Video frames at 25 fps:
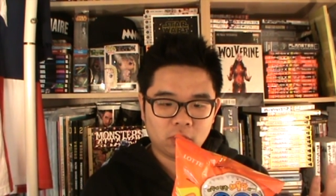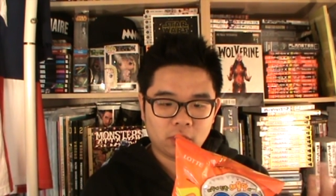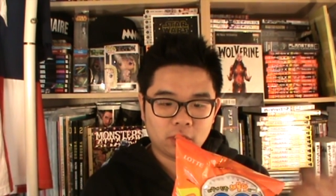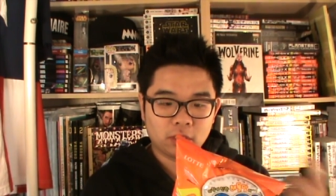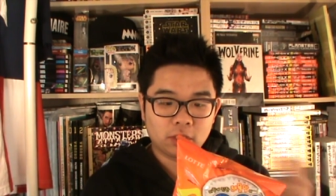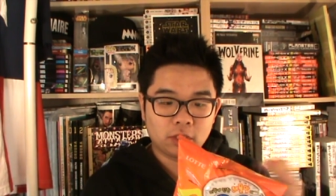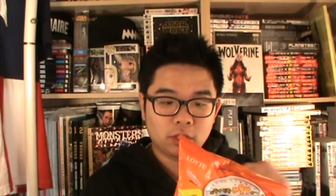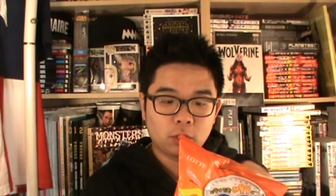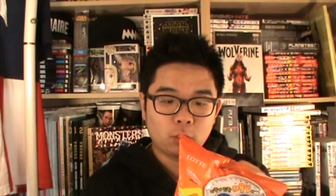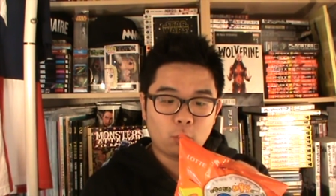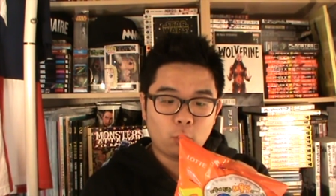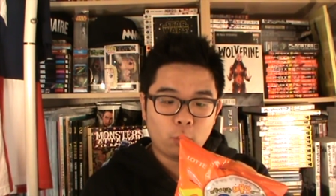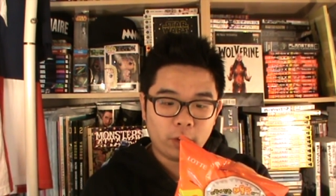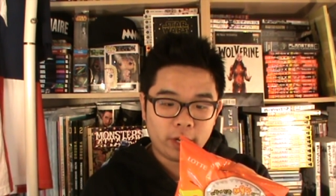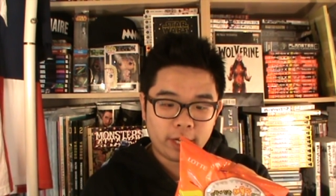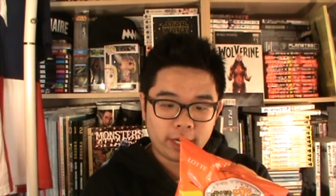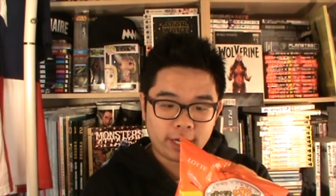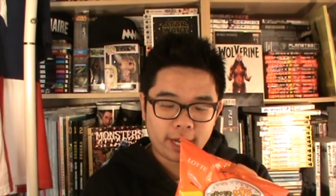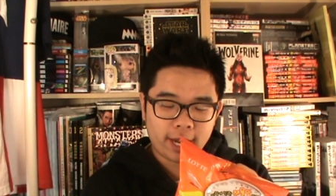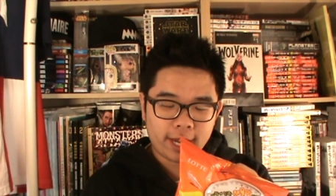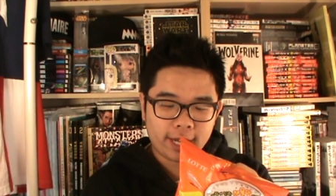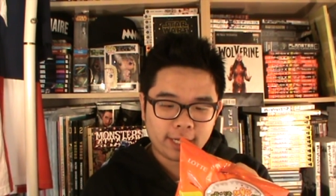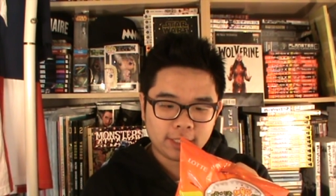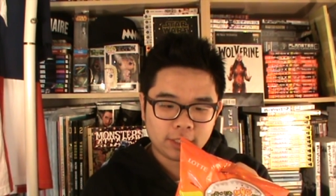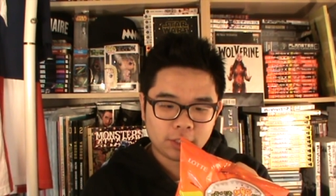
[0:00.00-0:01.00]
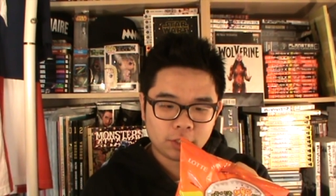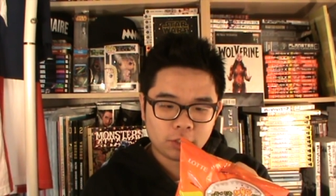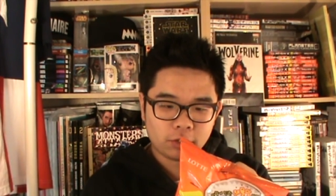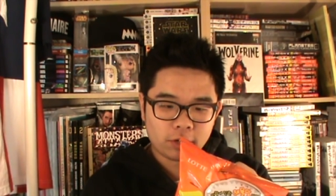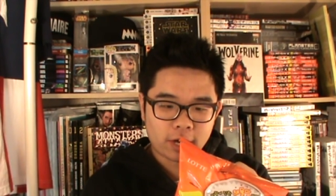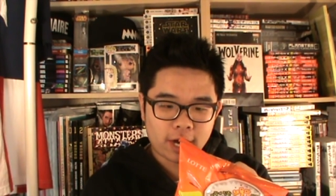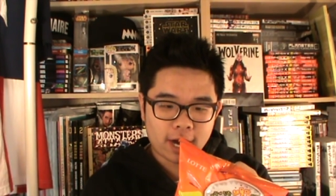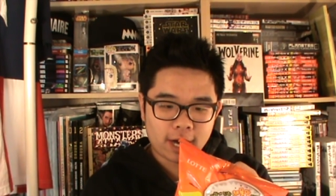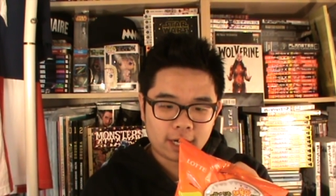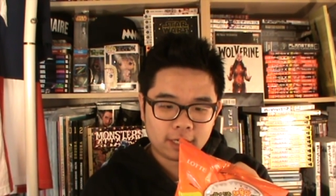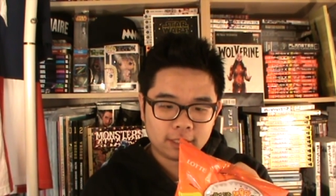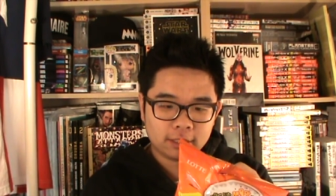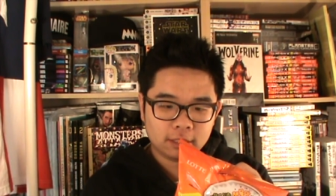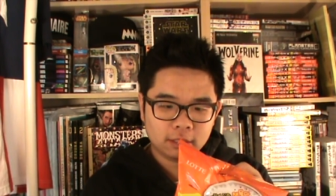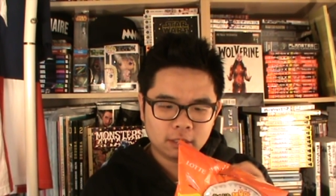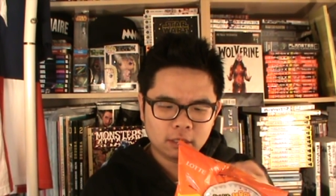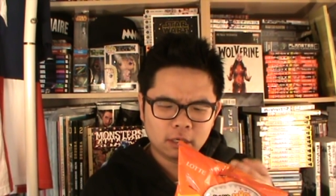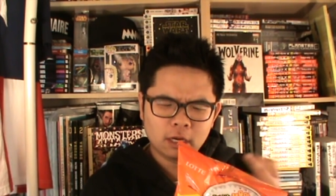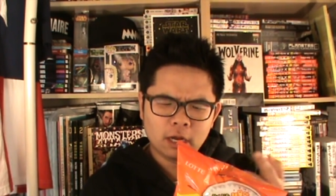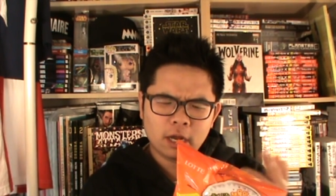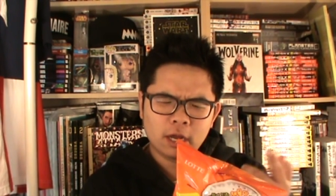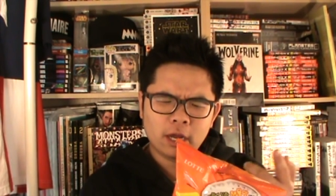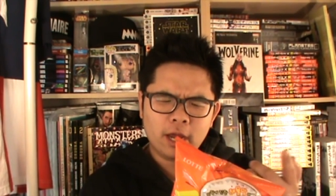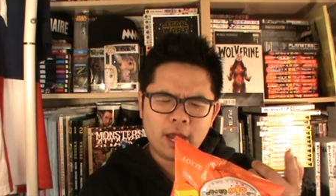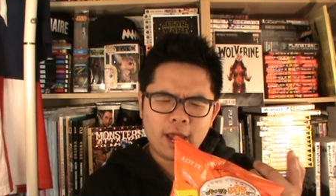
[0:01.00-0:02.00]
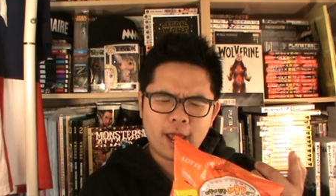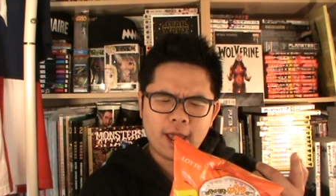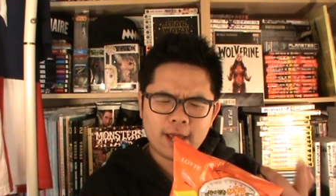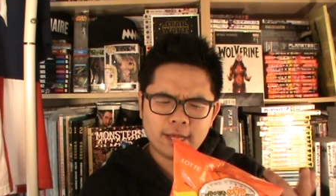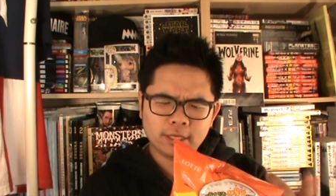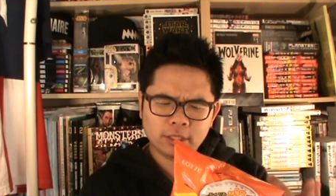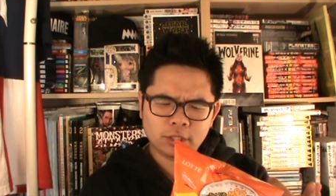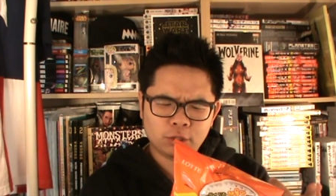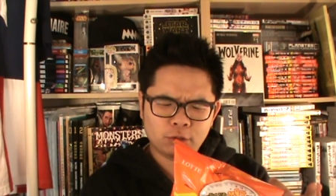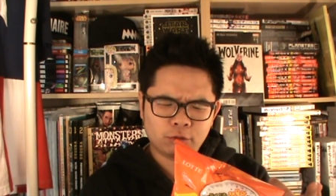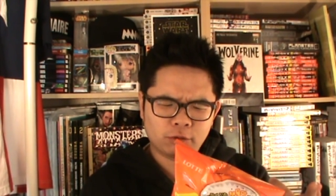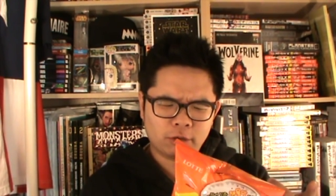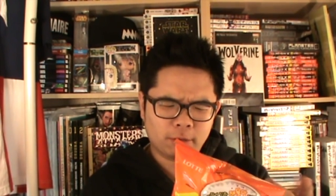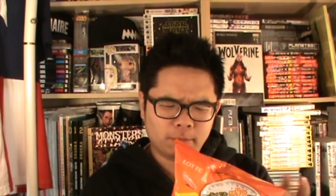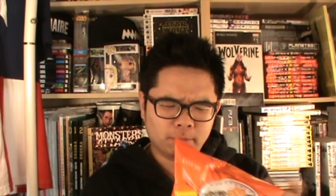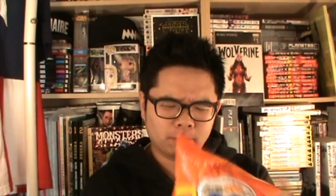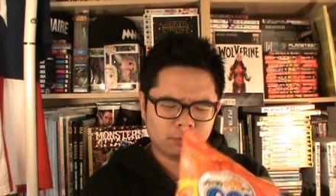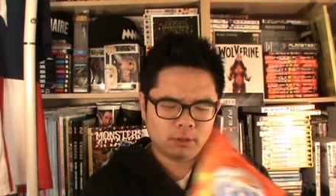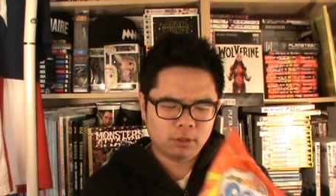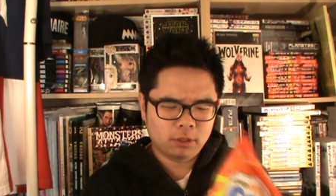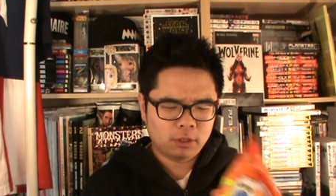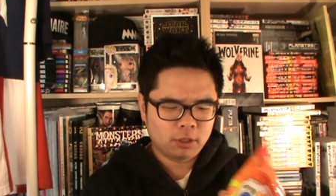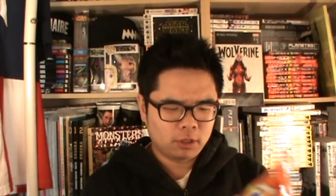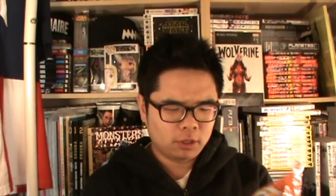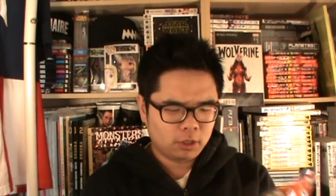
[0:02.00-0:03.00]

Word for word: squid extract, and shrimp.